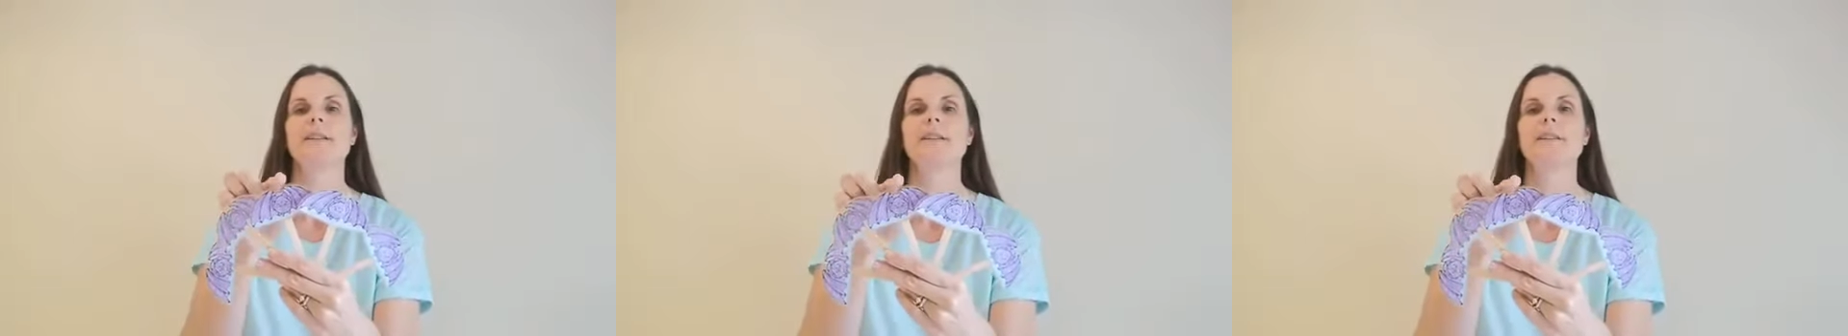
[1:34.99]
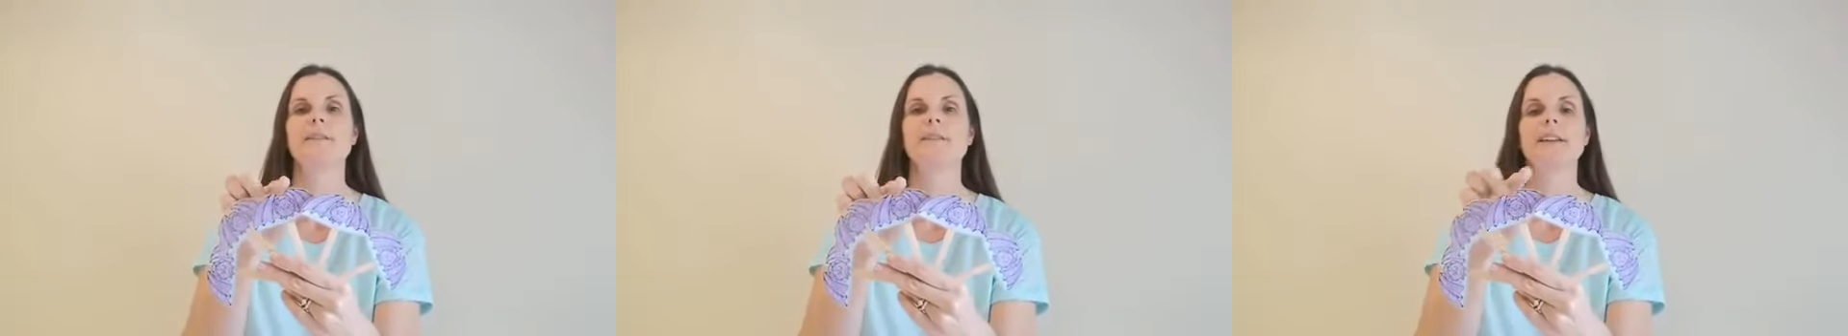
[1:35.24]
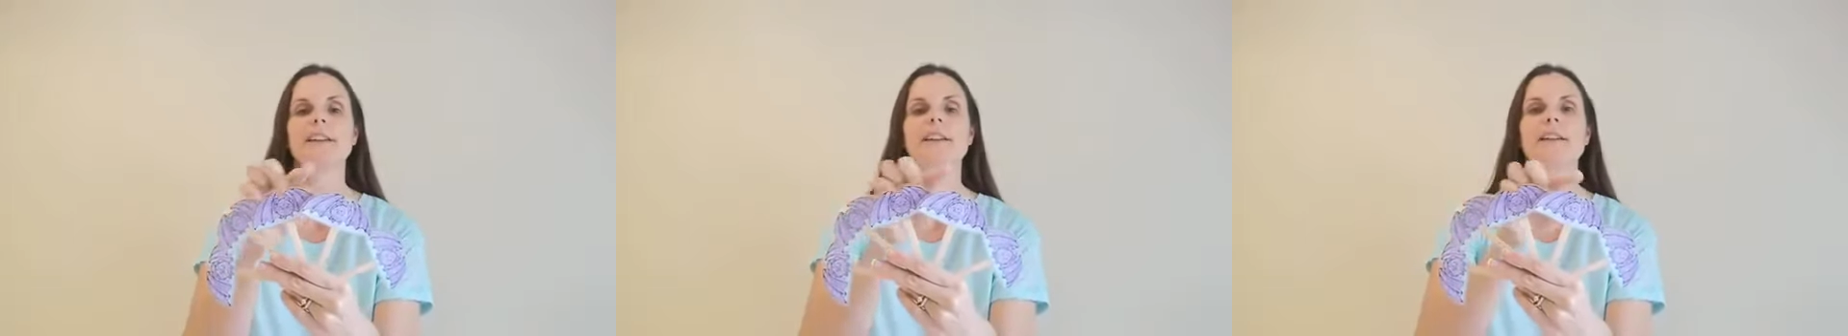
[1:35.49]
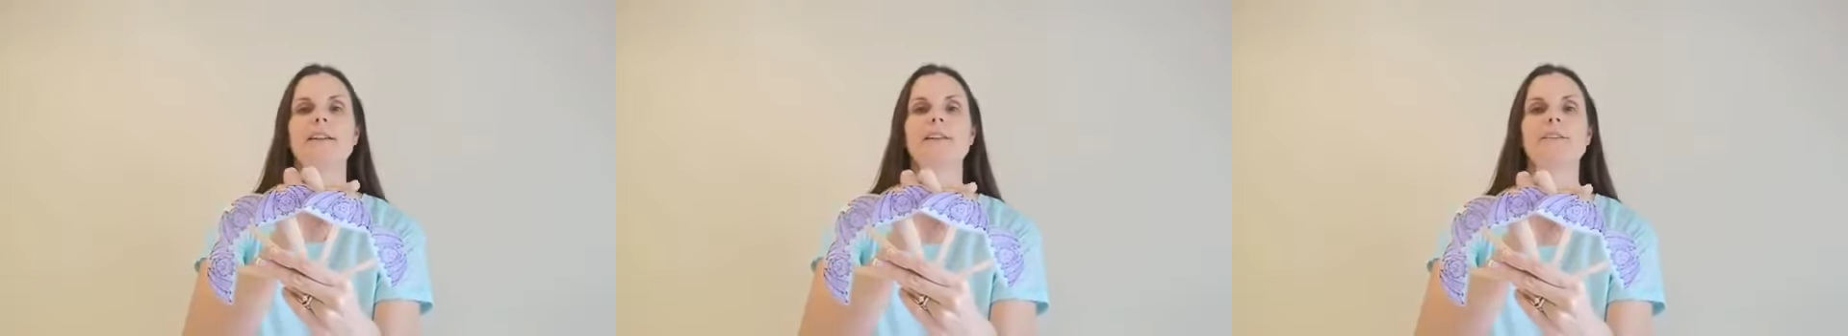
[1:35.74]
three,
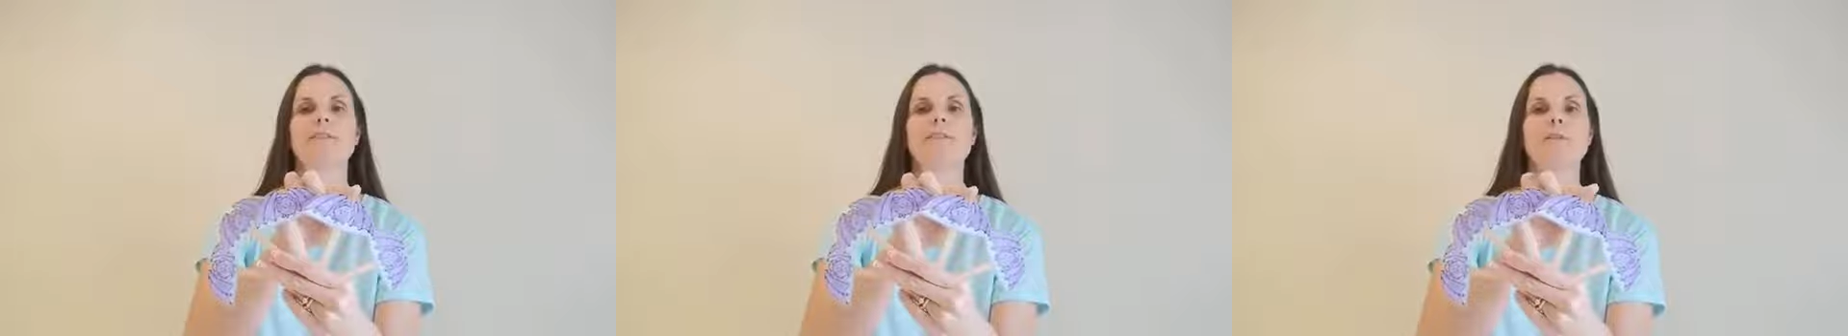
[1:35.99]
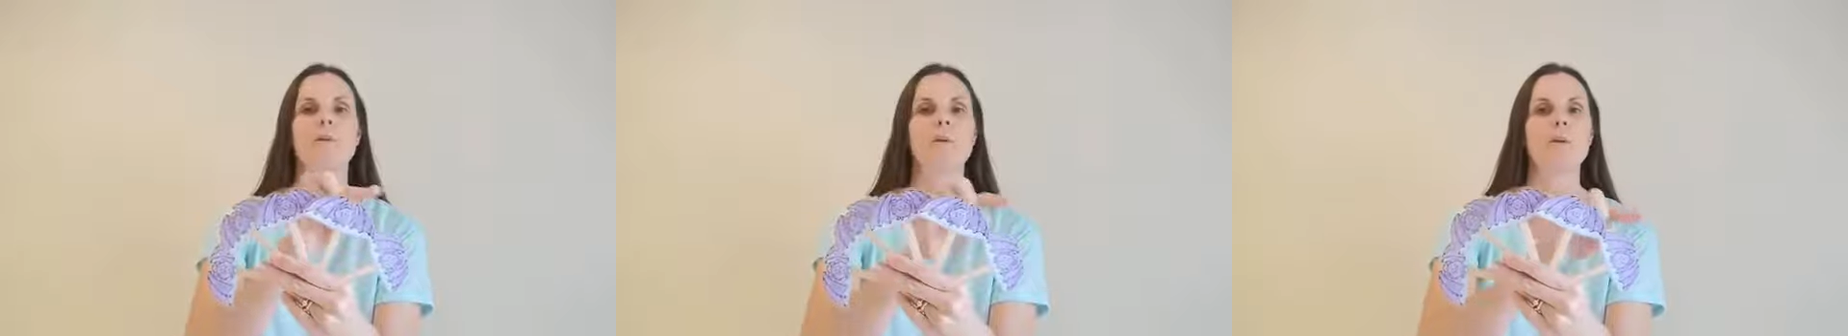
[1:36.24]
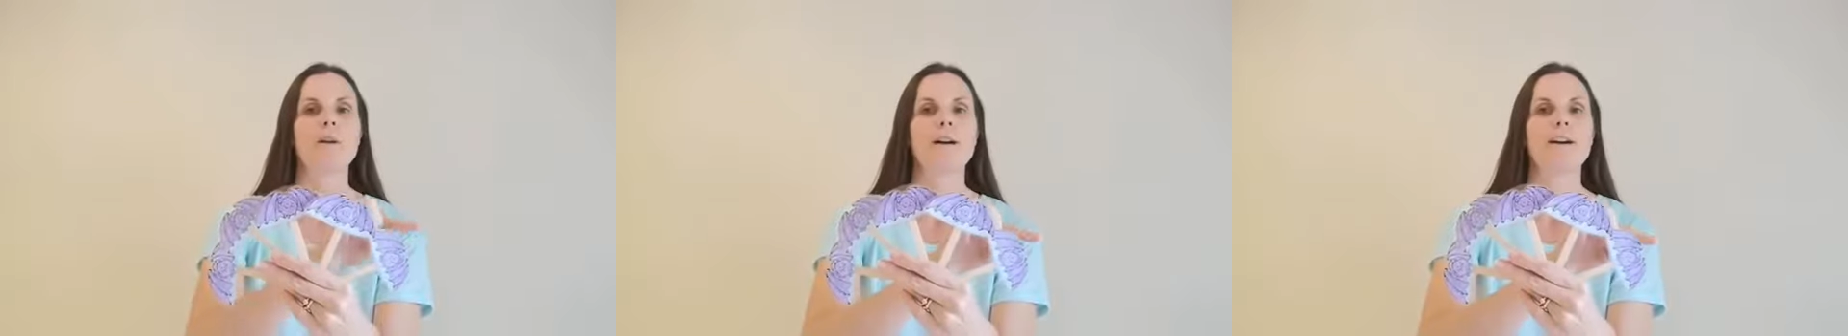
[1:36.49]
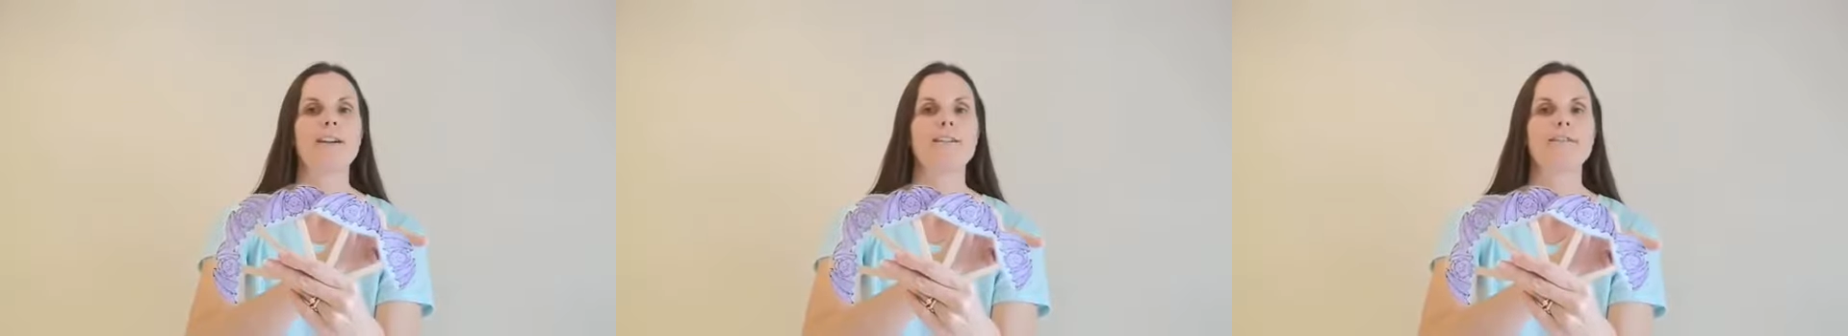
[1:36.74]
four,
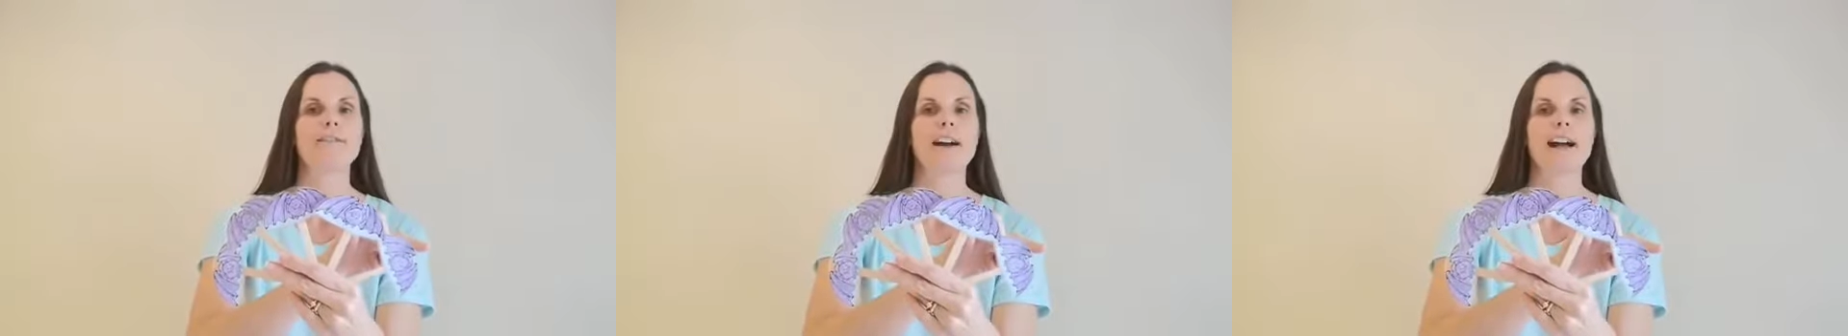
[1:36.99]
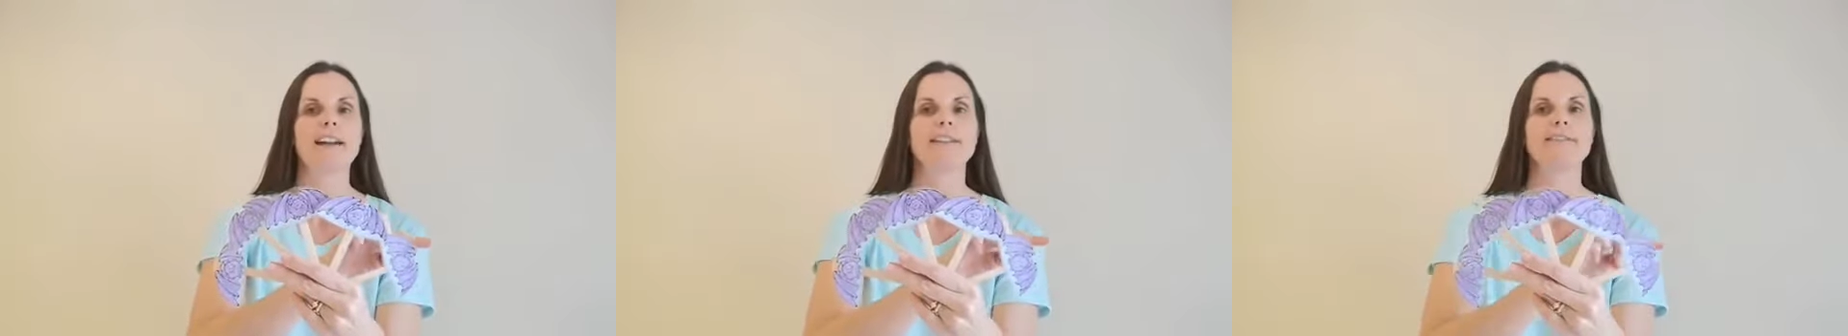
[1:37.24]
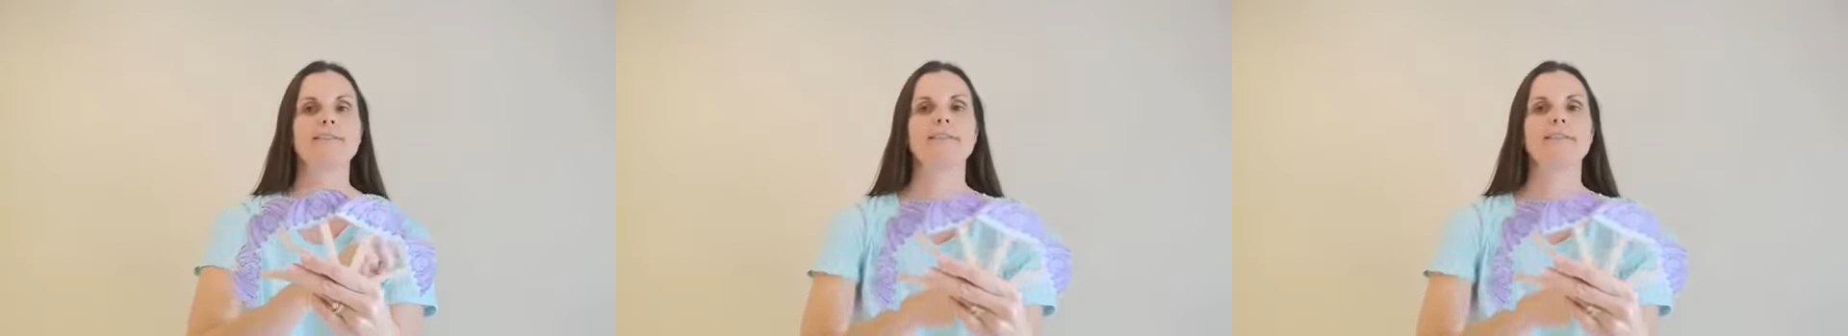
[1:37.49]
five.